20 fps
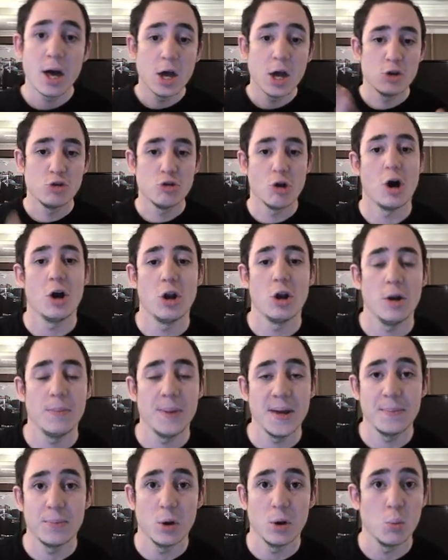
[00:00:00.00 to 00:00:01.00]
Not a lot of
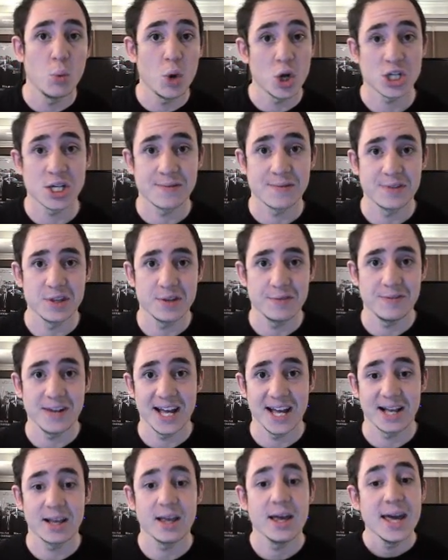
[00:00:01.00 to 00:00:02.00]
people are watching for the
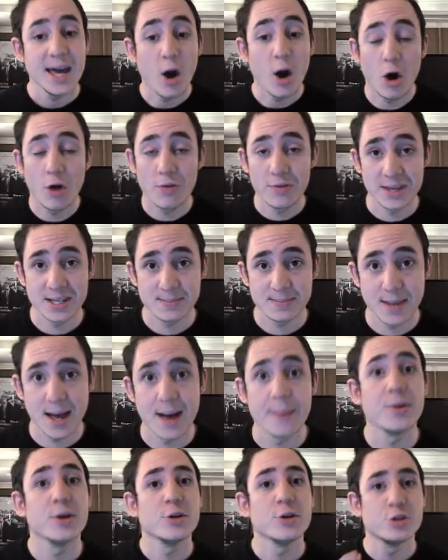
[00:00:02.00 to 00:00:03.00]
flank on this map,
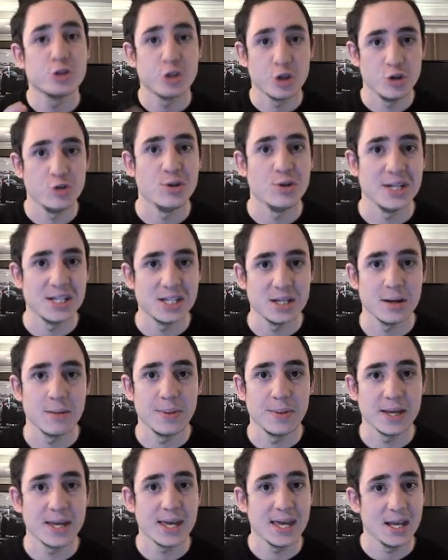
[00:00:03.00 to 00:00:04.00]
so you need to be
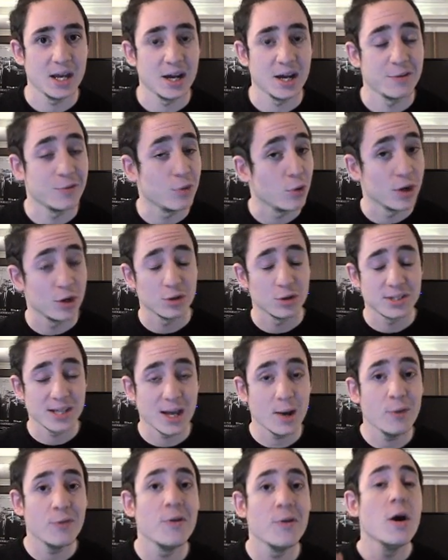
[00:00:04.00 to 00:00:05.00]
keen-eyed for it
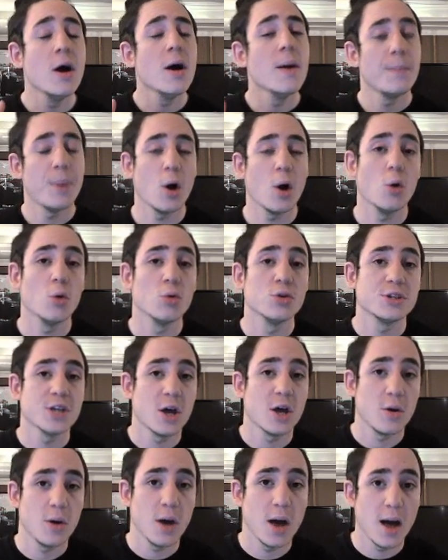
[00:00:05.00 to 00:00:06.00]
yourself, but
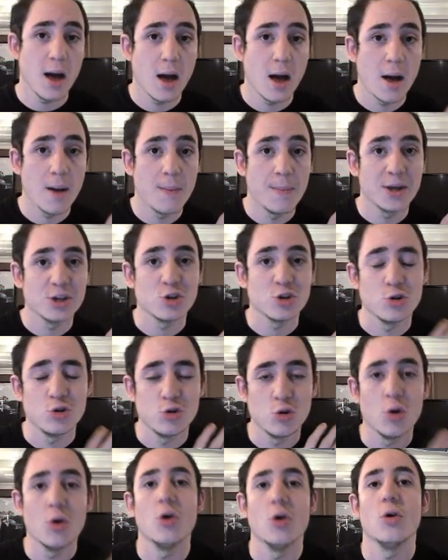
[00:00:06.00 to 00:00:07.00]
also make sure
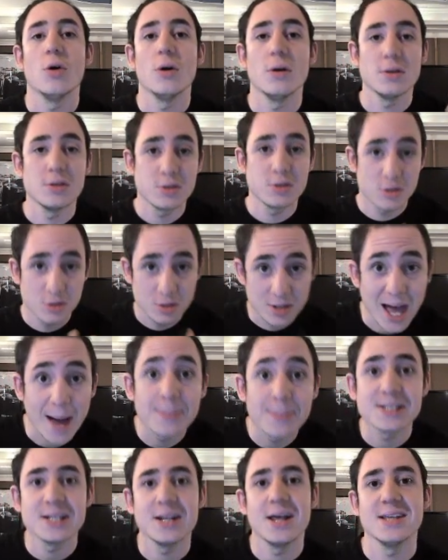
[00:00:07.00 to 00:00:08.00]
you're
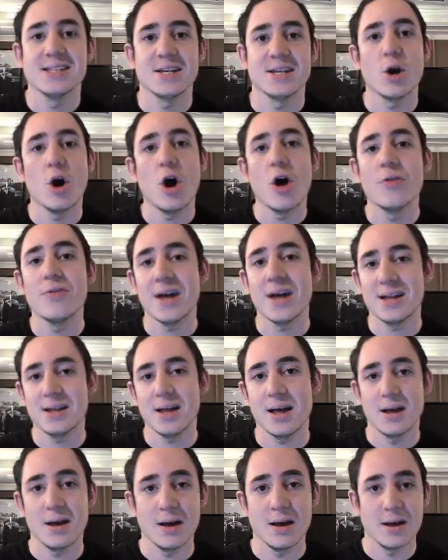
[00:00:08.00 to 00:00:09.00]
capitalizing on
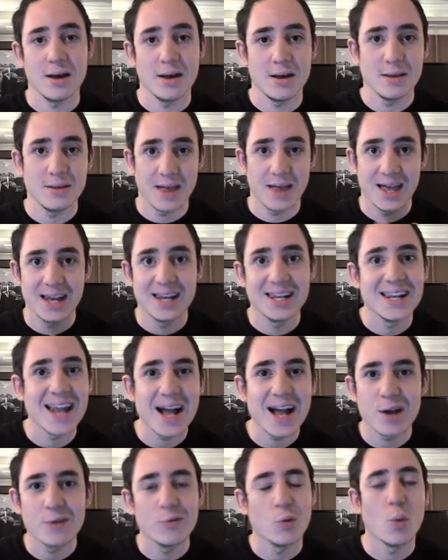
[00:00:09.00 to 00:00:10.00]
that lack
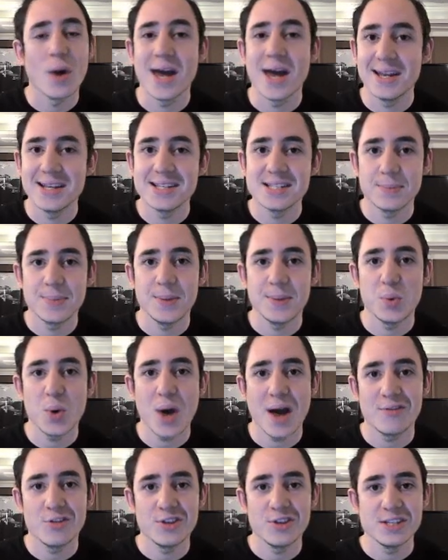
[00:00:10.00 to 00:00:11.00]
of awareness that people
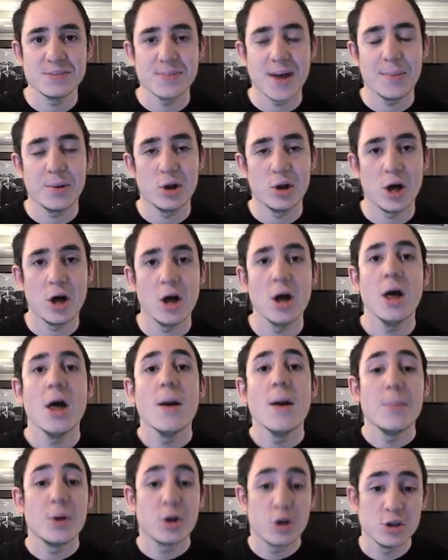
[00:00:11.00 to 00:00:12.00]
have on this map a lot
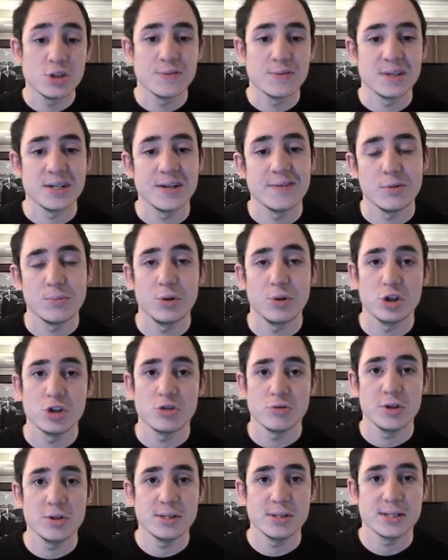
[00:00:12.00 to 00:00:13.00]
because of the different push
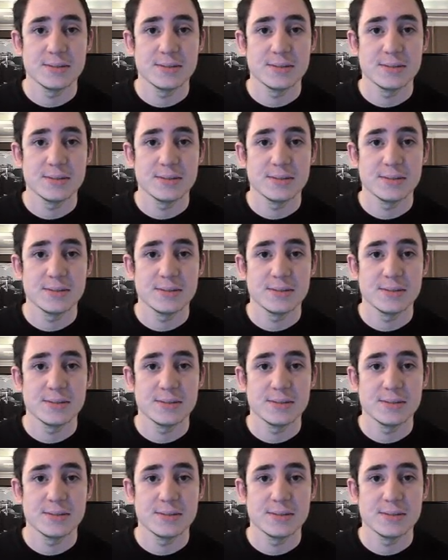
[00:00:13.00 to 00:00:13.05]
routes.